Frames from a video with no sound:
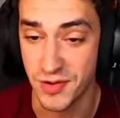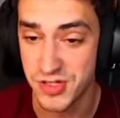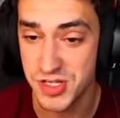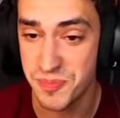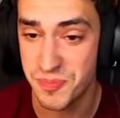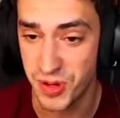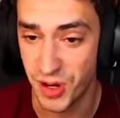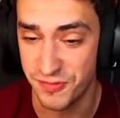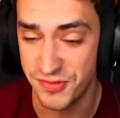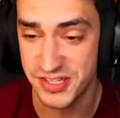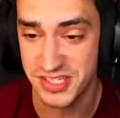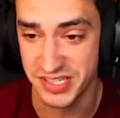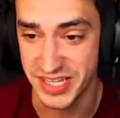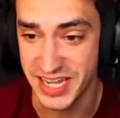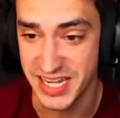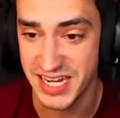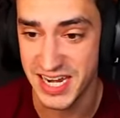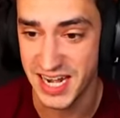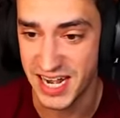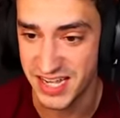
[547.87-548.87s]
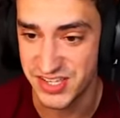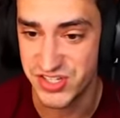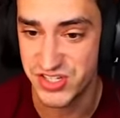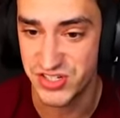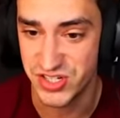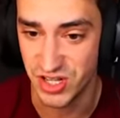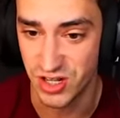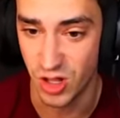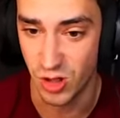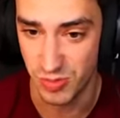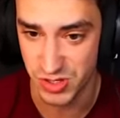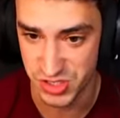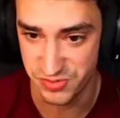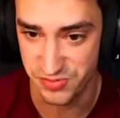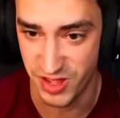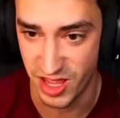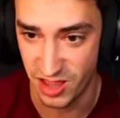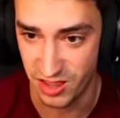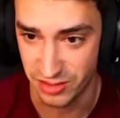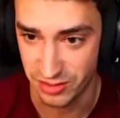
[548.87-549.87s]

was a perfect landing and I still almost fell.